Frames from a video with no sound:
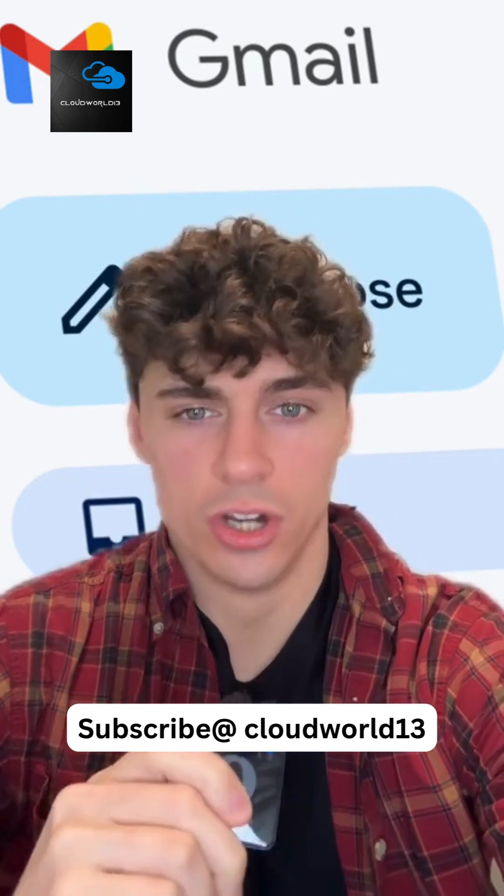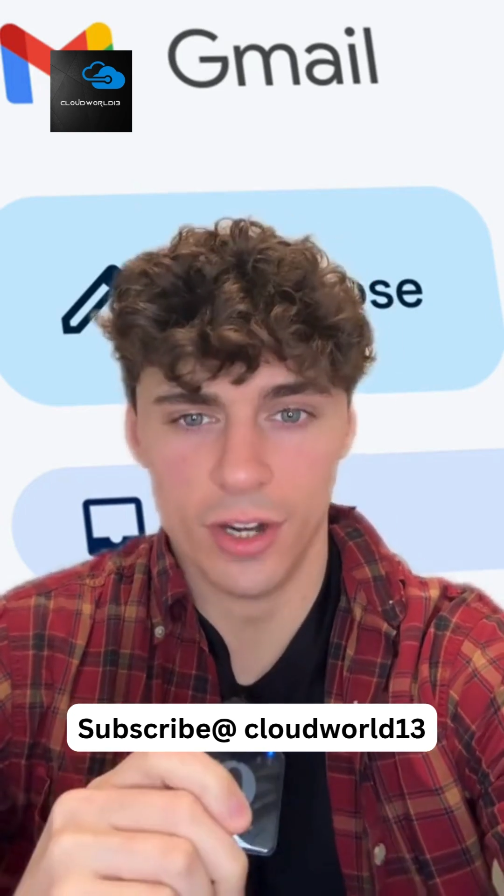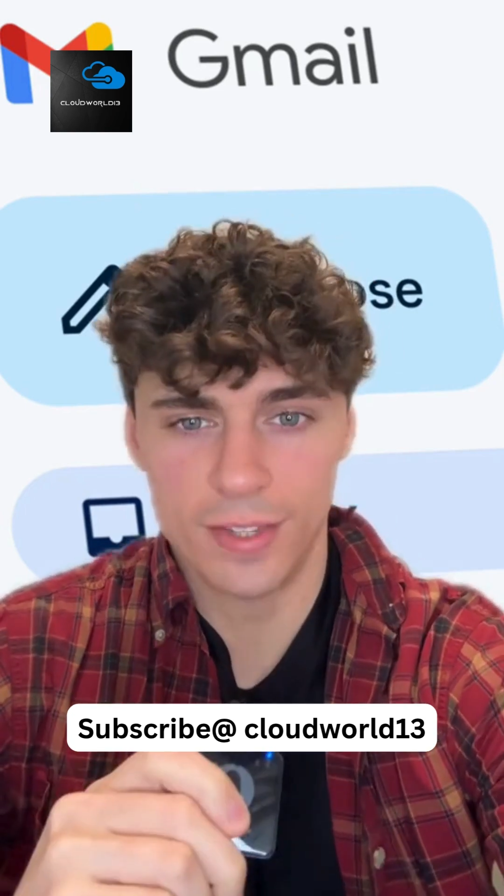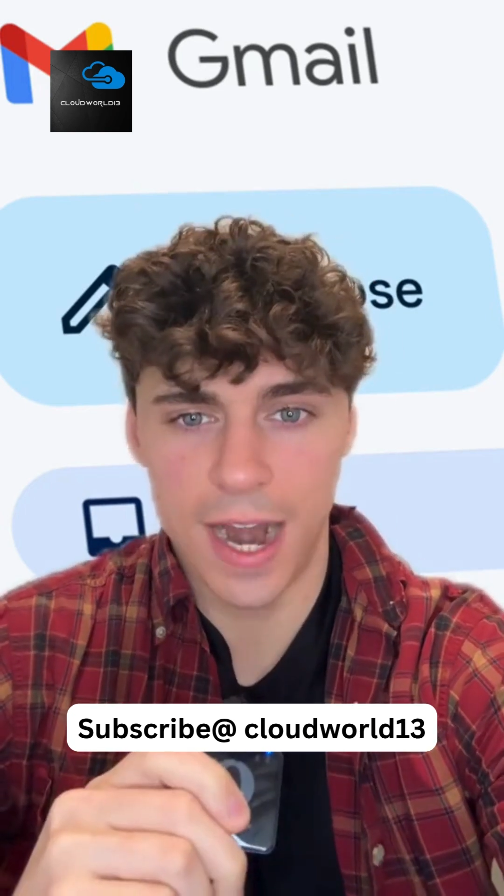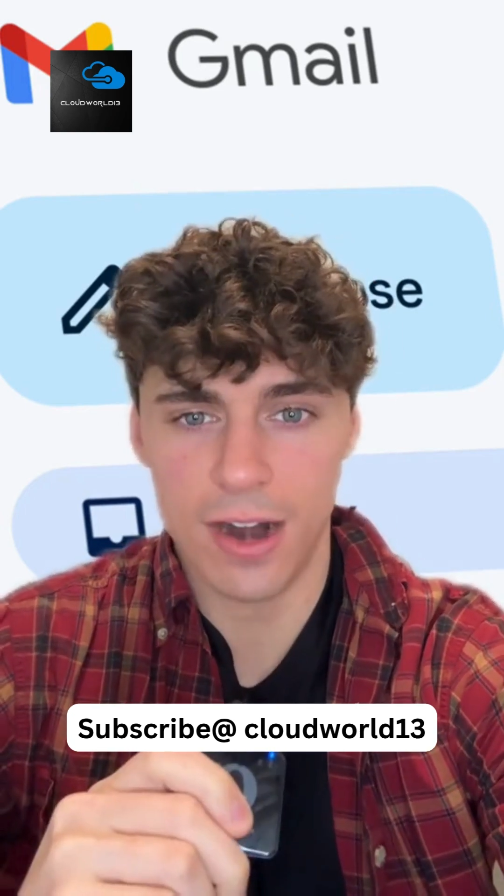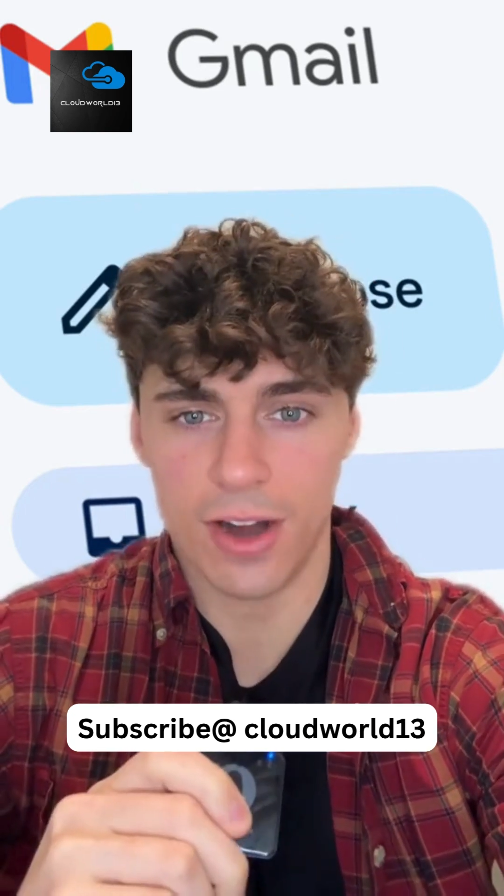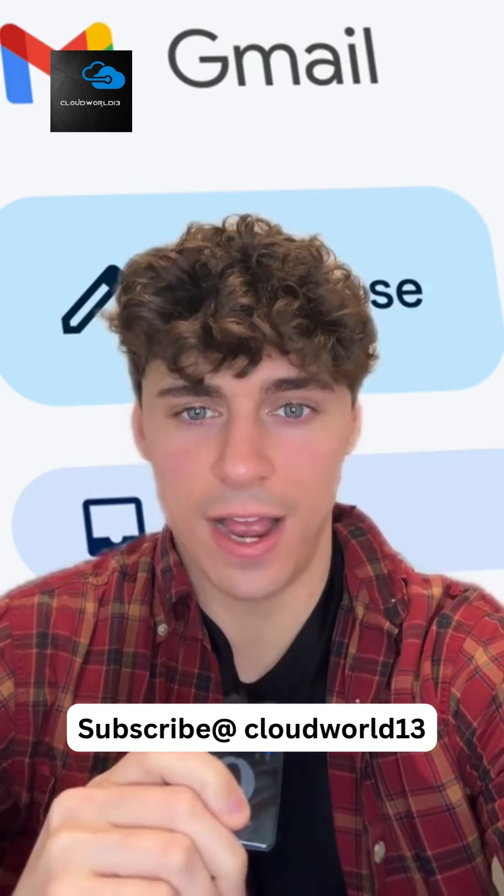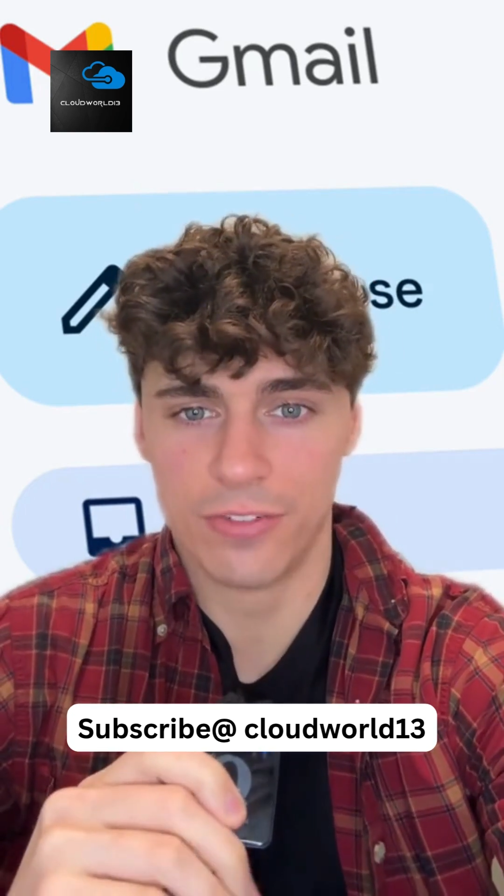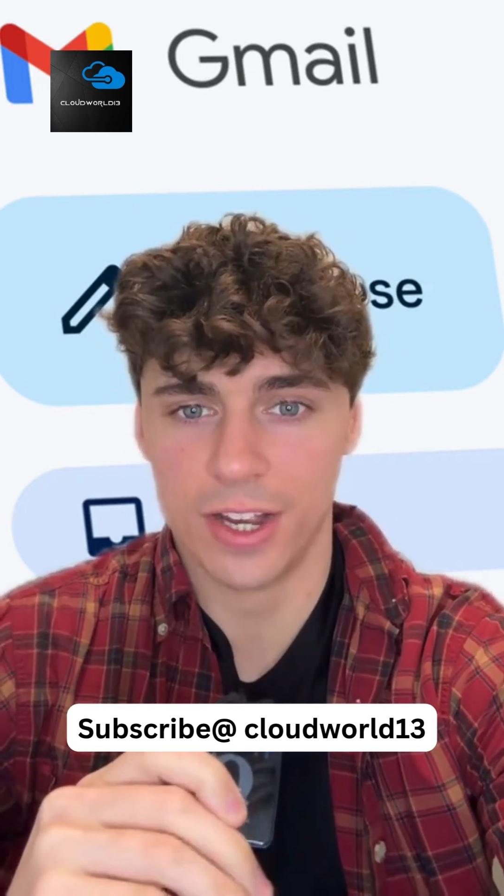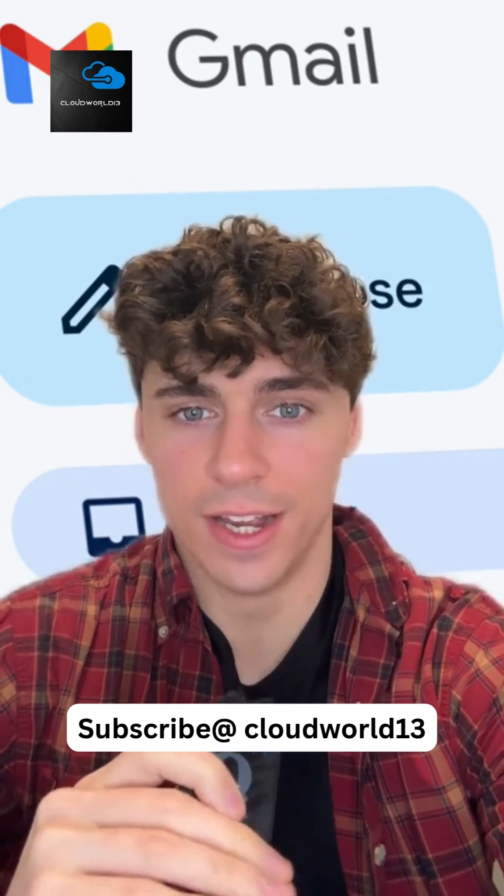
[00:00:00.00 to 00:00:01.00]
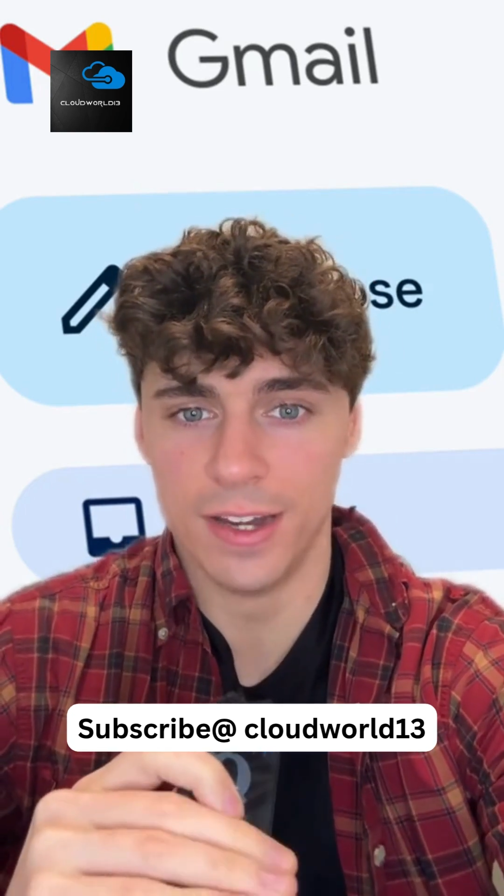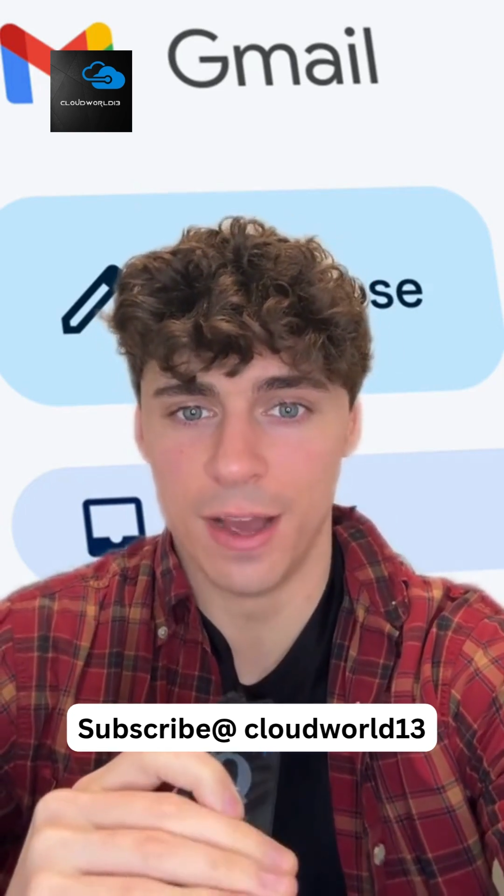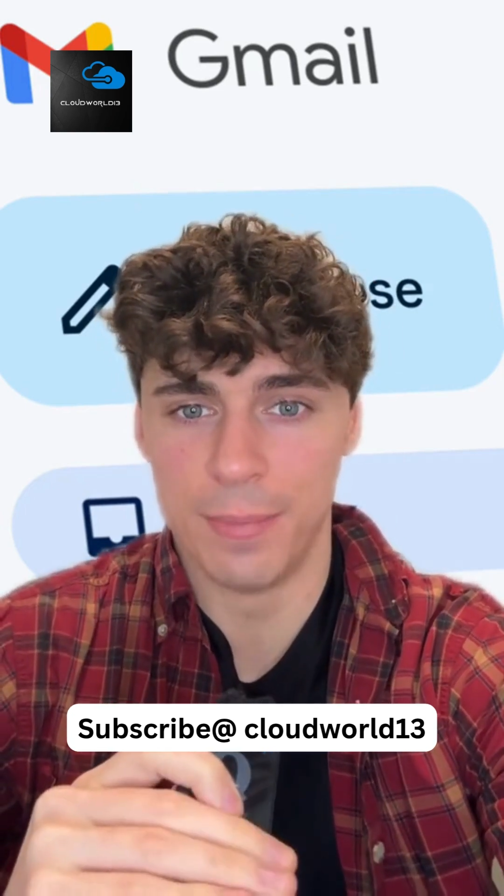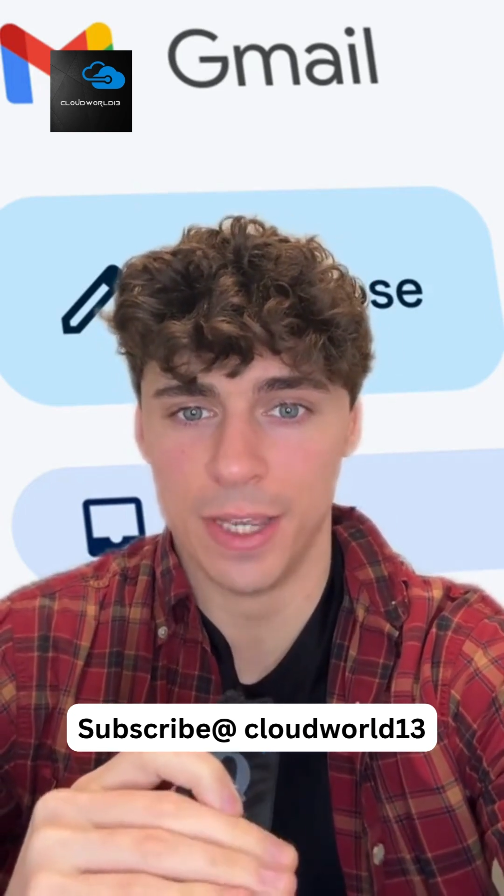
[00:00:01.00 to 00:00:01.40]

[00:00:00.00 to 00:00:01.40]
your entire life could end up